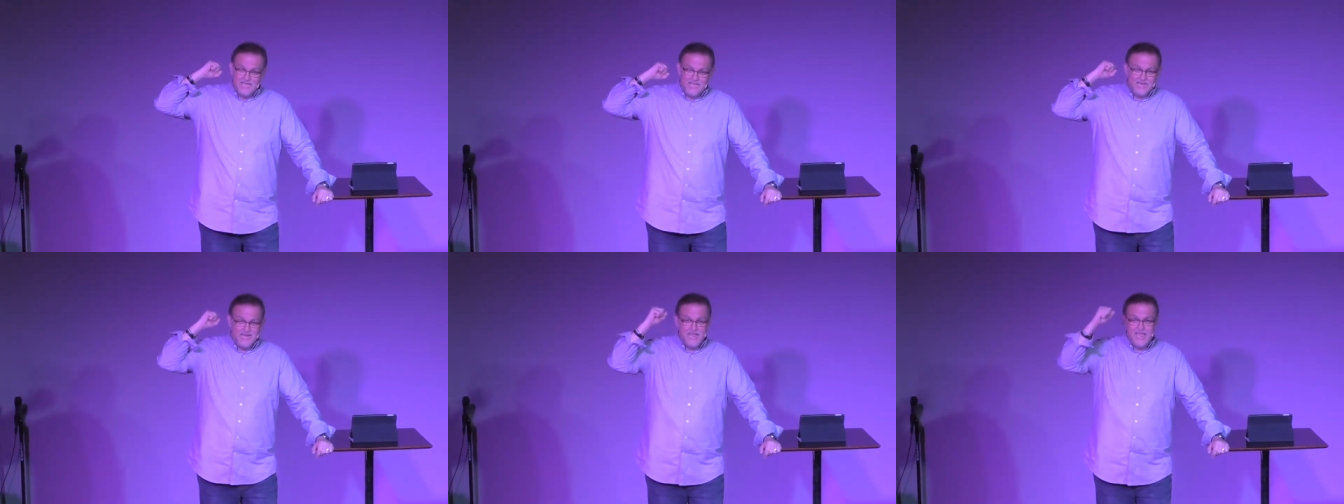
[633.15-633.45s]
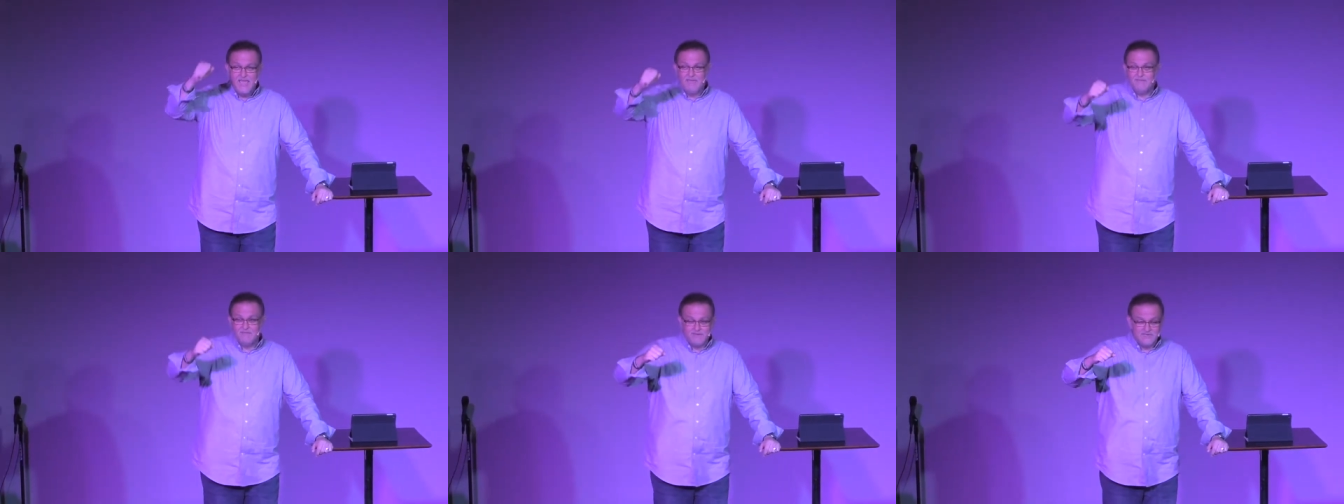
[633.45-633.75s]
in
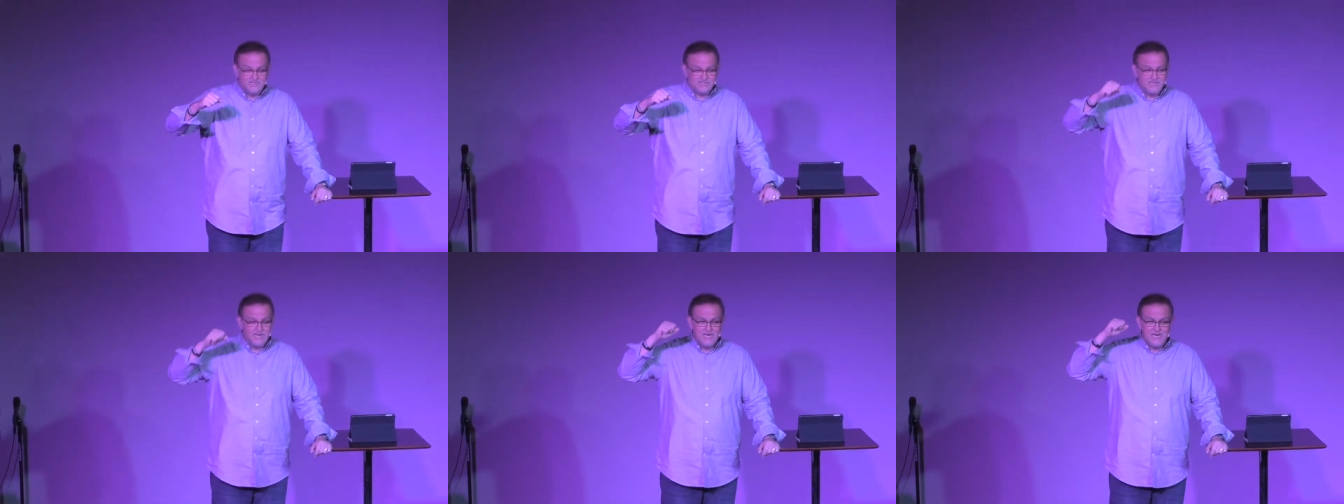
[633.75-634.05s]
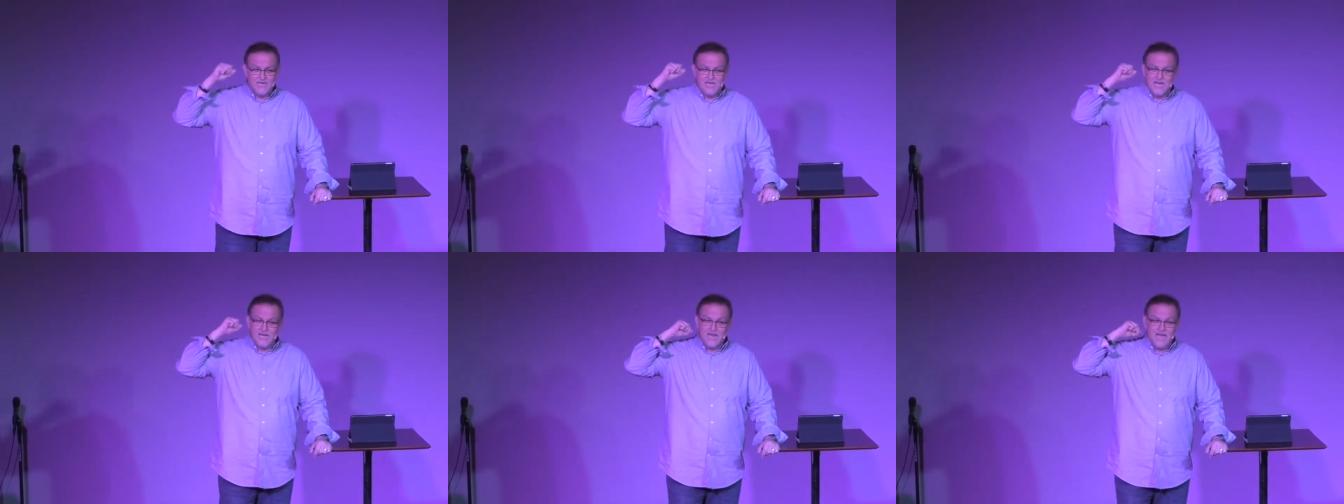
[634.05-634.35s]
heaven
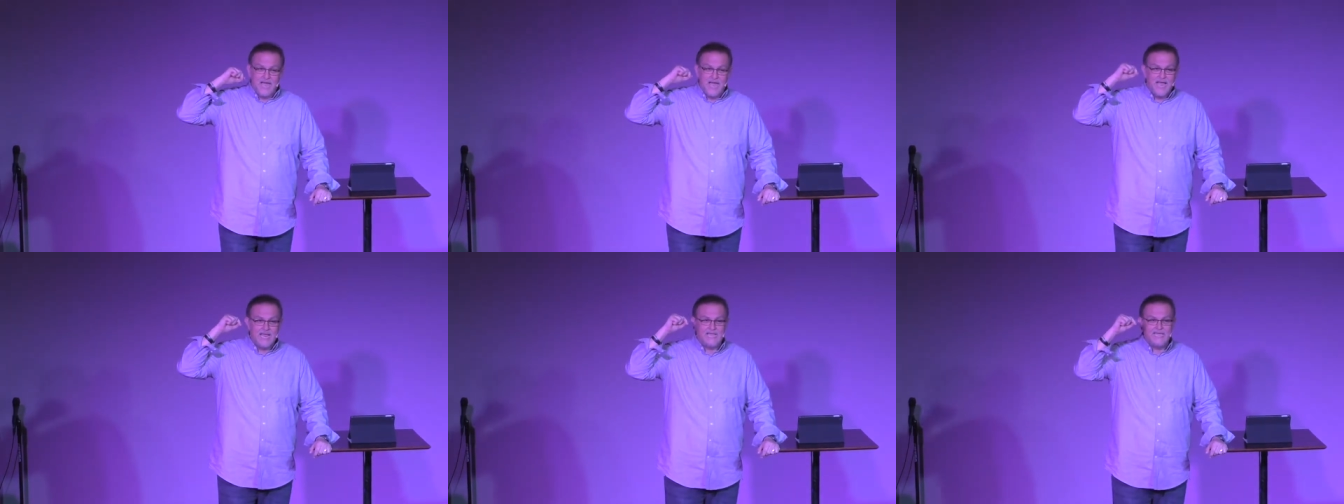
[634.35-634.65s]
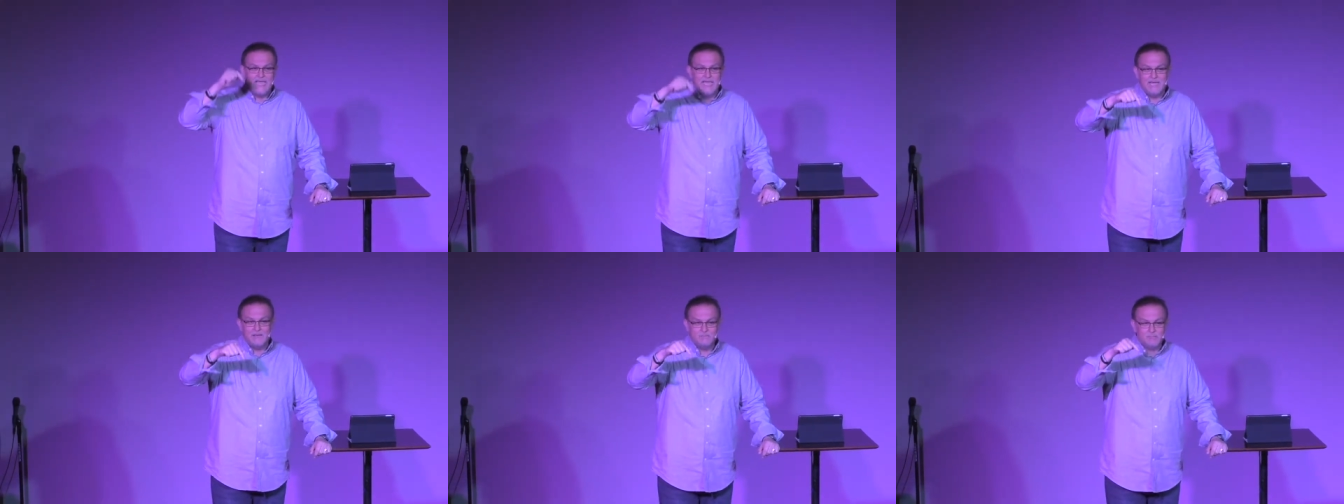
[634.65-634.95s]
saying, God, I
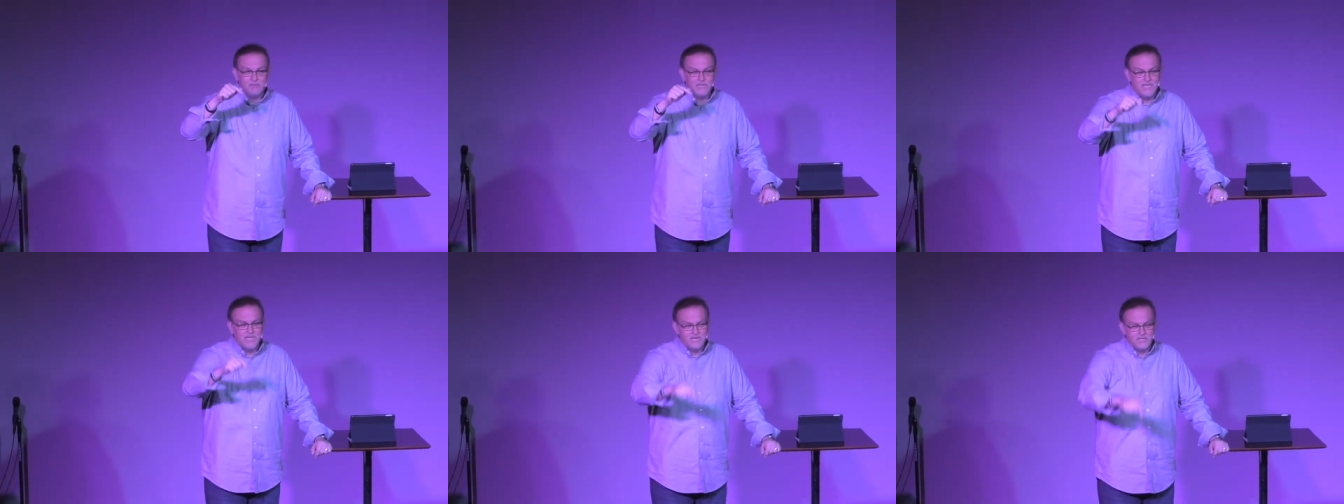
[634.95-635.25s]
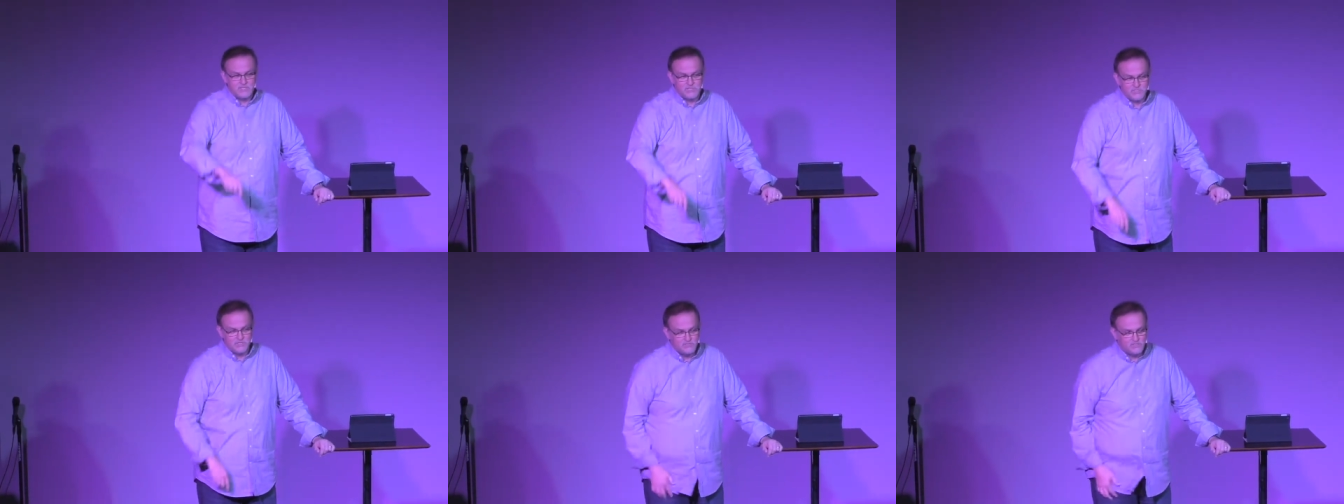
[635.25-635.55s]
can't
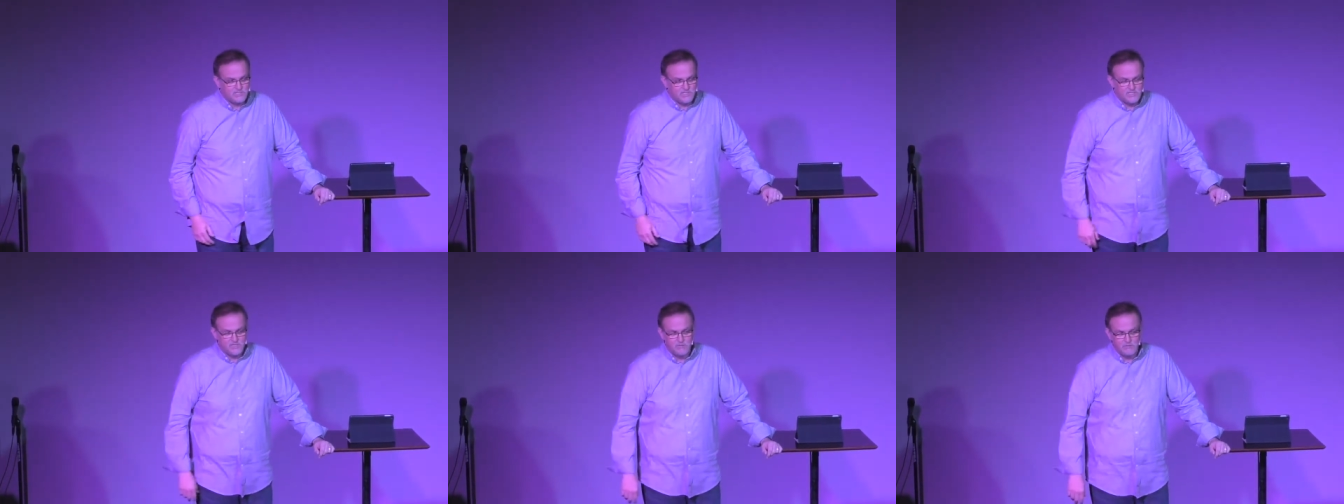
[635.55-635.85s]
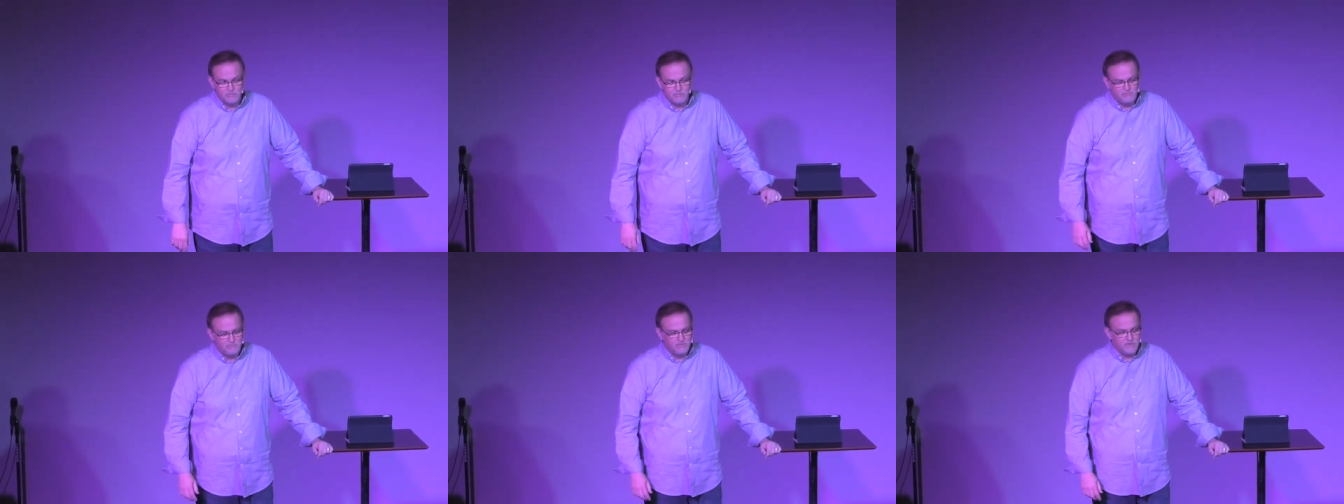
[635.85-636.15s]
plant a church in
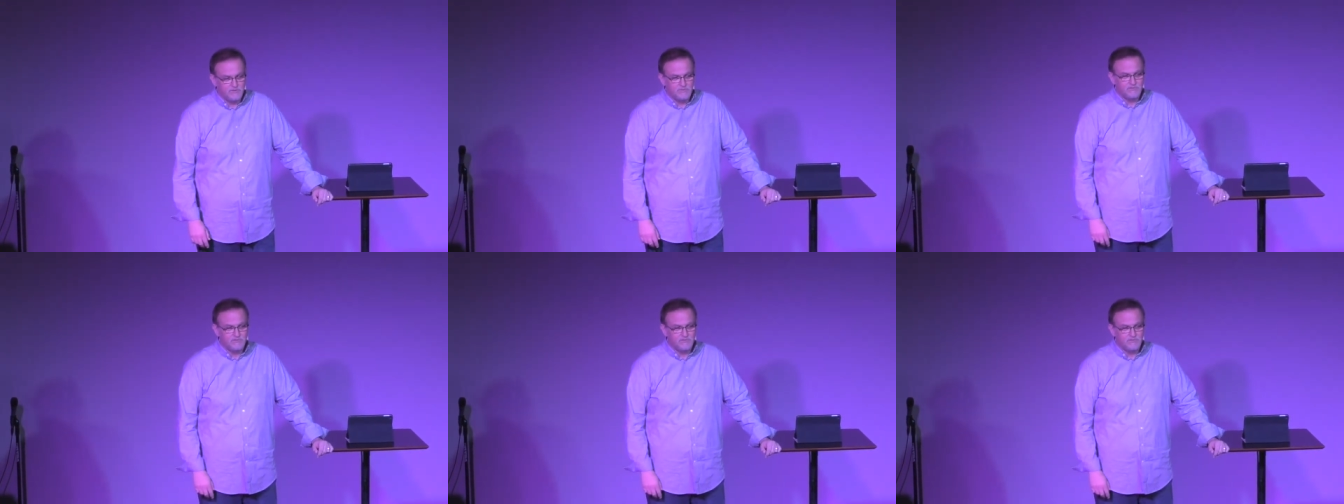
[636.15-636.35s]
Loganville.